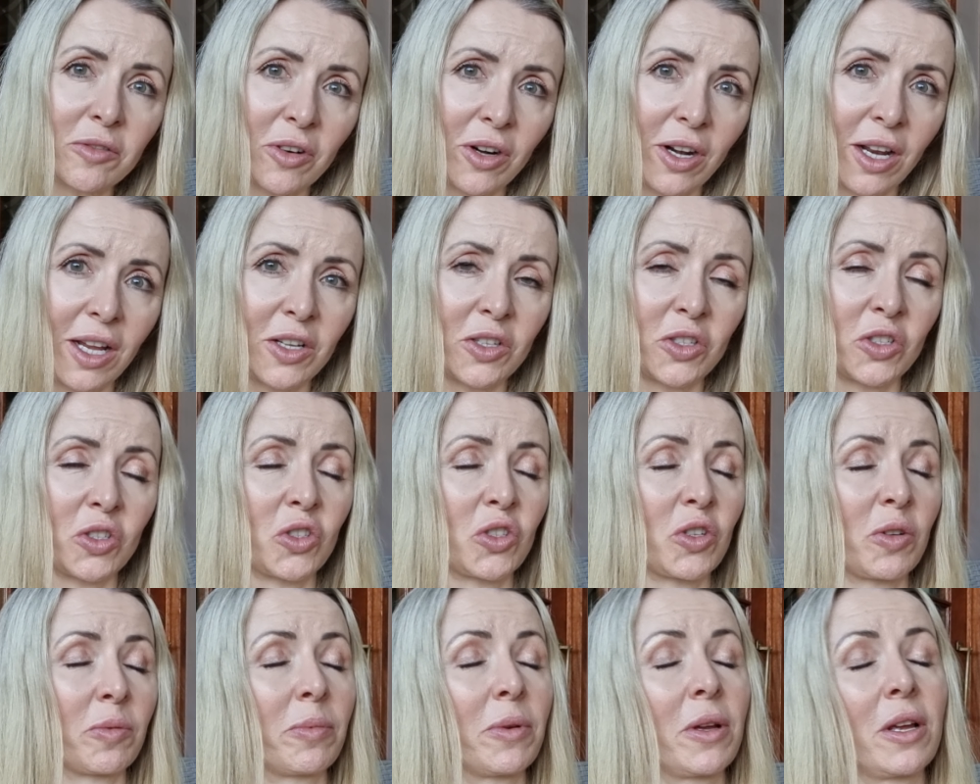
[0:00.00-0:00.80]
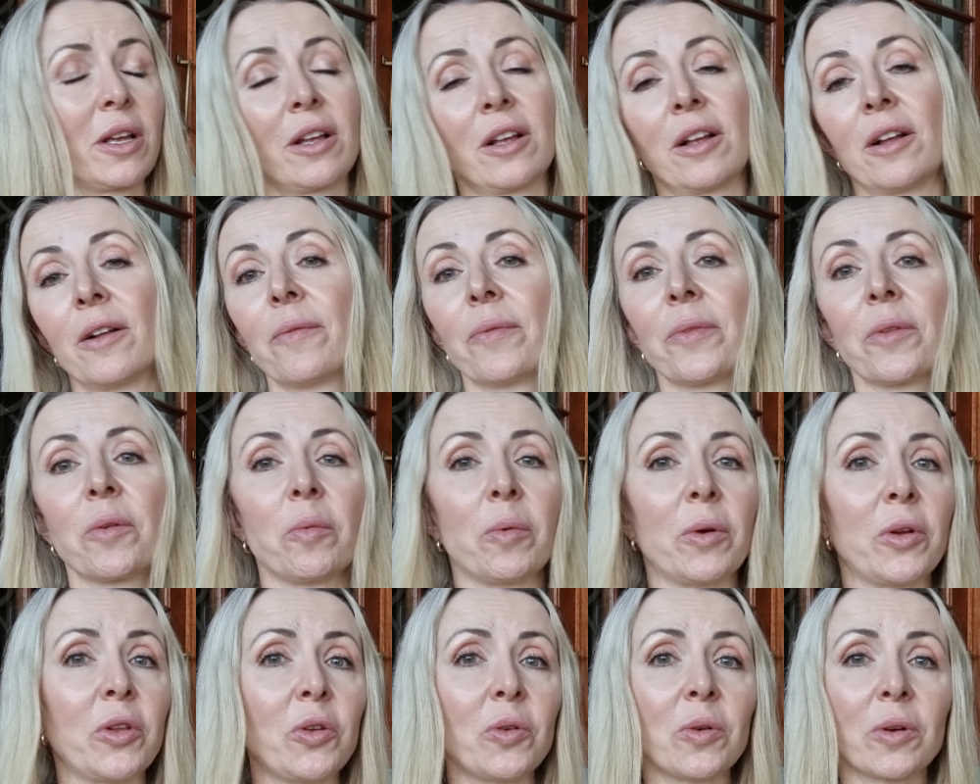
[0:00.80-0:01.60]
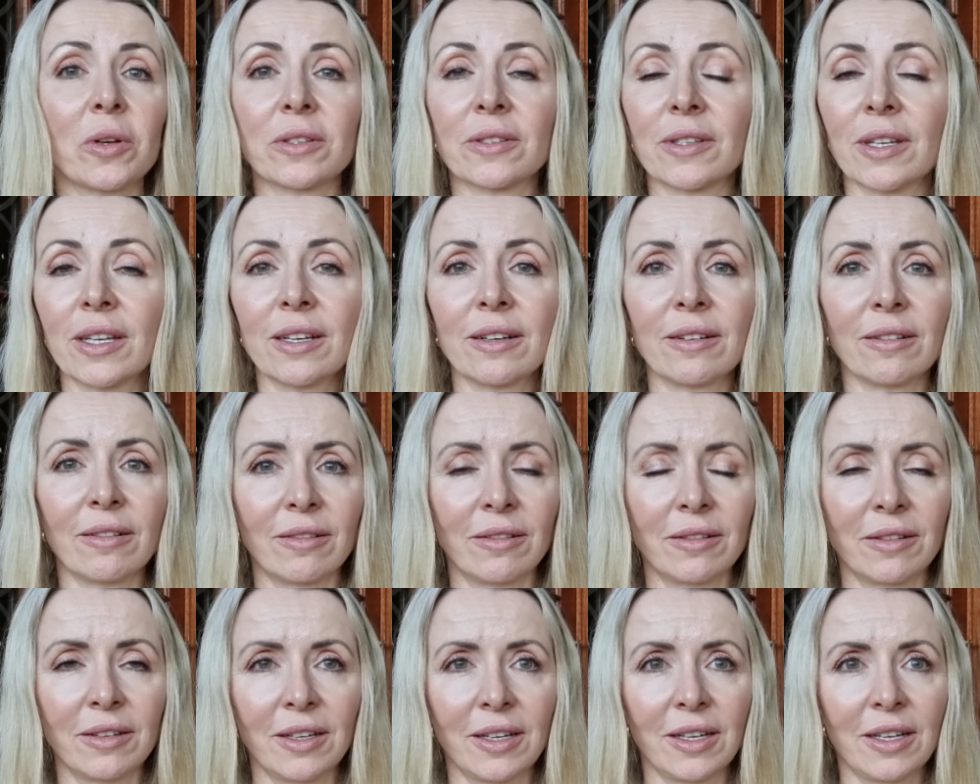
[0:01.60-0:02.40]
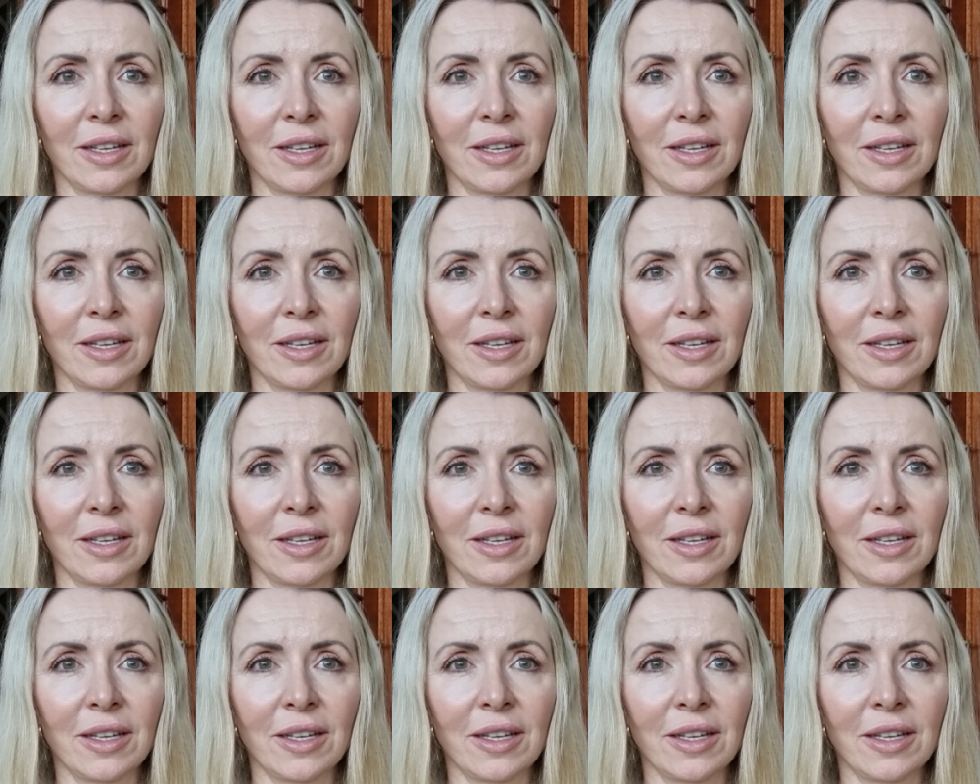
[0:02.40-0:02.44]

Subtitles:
relationship when you are single.